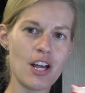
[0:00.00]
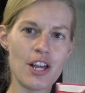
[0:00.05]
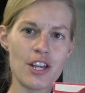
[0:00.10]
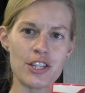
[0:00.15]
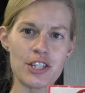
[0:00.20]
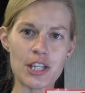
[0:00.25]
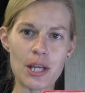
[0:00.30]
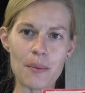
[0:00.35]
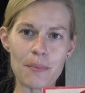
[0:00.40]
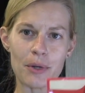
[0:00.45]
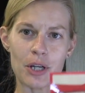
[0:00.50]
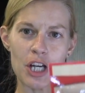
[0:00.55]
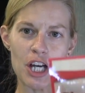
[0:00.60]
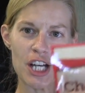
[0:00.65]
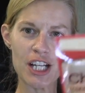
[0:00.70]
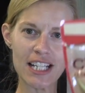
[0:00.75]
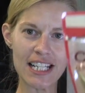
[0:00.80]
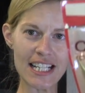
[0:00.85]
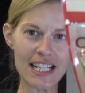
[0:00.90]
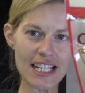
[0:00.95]
some
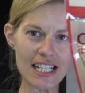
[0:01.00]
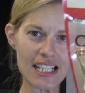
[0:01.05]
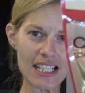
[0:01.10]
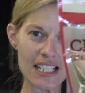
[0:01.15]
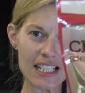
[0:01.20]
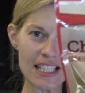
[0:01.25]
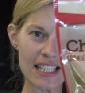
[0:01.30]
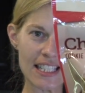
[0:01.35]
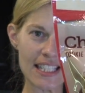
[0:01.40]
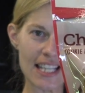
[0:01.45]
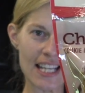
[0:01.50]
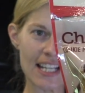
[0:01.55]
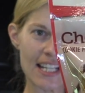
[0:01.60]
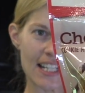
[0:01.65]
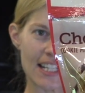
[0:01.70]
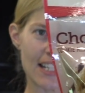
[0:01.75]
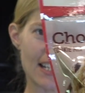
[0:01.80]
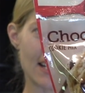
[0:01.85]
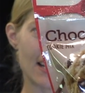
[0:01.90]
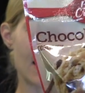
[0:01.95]
cookies.
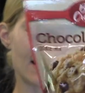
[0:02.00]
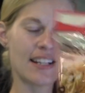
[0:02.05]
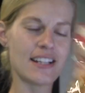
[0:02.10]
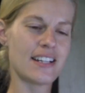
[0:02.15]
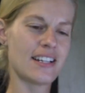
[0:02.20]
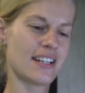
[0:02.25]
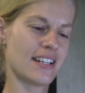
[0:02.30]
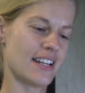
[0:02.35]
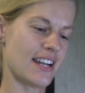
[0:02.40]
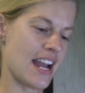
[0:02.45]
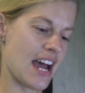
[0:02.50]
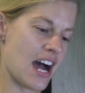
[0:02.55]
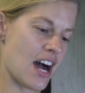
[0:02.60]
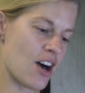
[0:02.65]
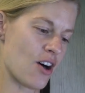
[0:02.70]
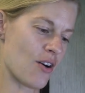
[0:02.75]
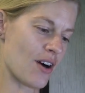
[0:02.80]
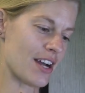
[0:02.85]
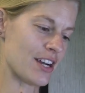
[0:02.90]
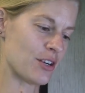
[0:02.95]

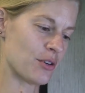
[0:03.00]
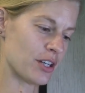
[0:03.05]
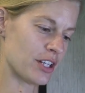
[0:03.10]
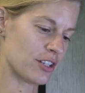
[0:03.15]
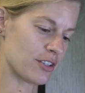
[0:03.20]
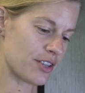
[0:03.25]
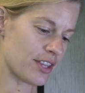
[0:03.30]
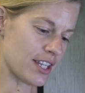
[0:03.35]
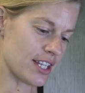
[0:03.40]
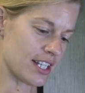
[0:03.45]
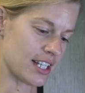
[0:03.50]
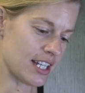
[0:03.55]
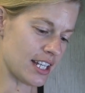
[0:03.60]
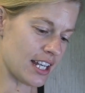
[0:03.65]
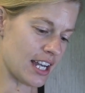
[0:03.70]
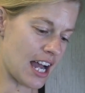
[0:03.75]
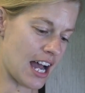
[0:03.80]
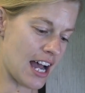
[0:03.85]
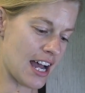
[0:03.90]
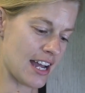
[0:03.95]
Now, I know what you're
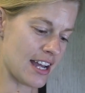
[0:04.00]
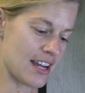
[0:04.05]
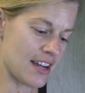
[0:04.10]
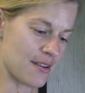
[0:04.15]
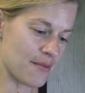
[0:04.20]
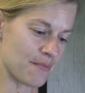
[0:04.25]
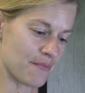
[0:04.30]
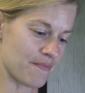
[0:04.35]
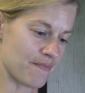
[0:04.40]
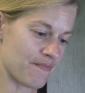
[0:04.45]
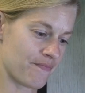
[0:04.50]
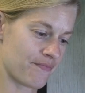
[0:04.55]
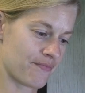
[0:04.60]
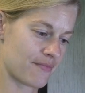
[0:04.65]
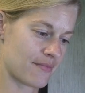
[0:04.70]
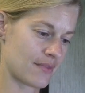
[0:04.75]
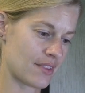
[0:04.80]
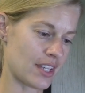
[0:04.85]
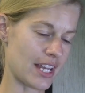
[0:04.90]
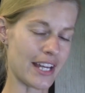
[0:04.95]
thinking. I am
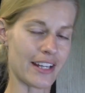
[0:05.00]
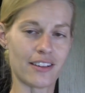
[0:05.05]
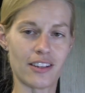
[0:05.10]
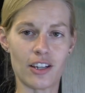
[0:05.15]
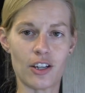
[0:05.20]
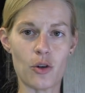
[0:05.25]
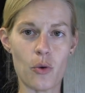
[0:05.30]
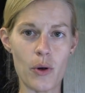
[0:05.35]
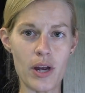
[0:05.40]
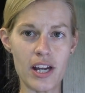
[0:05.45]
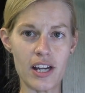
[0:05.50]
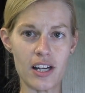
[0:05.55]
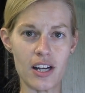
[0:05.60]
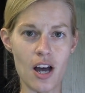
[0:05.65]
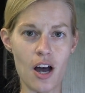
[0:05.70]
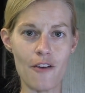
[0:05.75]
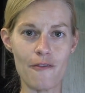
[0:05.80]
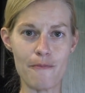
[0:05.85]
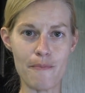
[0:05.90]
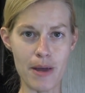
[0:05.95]
like the queen
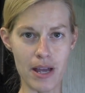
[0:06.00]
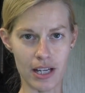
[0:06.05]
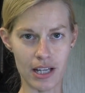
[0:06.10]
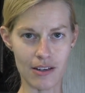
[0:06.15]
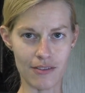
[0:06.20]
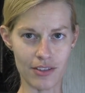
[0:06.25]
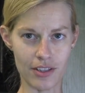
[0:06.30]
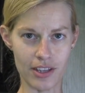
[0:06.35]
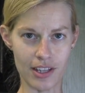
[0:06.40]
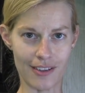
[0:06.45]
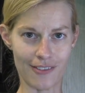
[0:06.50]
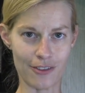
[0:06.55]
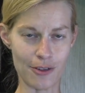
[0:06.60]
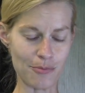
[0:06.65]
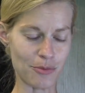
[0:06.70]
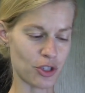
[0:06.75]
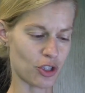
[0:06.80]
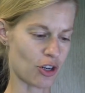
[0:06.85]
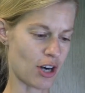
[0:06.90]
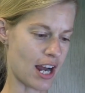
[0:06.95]
of make everything
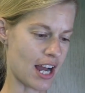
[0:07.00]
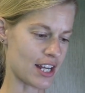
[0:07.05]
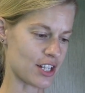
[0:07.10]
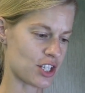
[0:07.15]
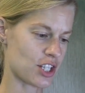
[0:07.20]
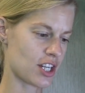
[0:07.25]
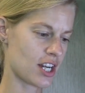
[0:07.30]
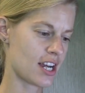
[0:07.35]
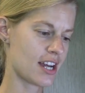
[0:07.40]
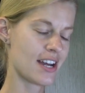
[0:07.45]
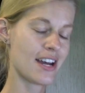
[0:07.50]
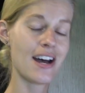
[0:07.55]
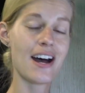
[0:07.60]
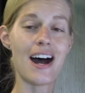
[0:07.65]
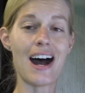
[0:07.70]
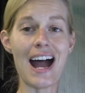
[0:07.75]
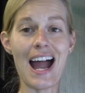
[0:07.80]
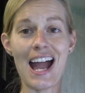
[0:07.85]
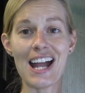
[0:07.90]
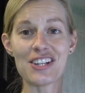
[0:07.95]
from scratch.
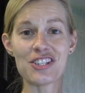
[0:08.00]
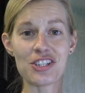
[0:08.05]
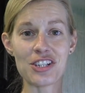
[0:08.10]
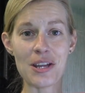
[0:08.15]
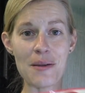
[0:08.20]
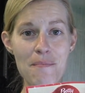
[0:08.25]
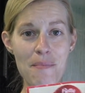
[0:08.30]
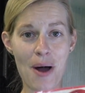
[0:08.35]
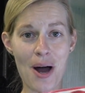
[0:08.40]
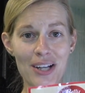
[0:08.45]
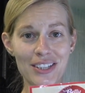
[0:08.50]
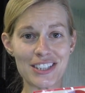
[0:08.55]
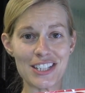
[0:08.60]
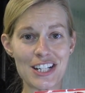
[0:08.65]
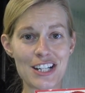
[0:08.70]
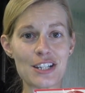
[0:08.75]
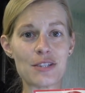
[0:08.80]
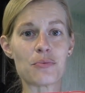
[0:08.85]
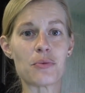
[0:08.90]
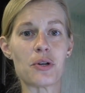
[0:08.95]
I actually bought
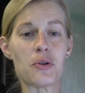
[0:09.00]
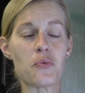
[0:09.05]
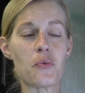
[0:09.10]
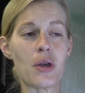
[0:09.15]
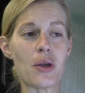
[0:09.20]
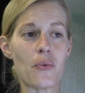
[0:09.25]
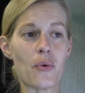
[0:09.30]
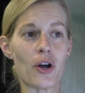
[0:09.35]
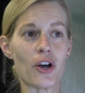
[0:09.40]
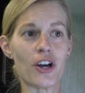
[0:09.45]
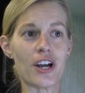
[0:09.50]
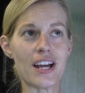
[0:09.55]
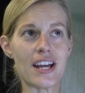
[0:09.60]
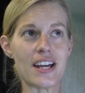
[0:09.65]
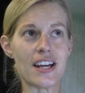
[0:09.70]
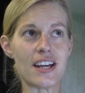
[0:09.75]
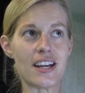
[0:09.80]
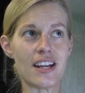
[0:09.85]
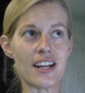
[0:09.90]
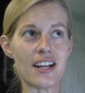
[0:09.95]
these when we were
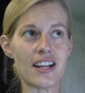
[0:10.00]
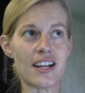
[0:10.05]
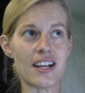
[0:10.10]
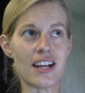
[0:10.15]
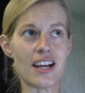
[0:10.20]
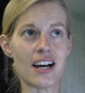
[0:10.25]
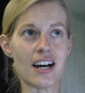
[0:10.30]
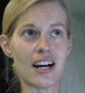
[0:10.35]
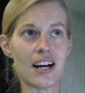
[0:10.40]
in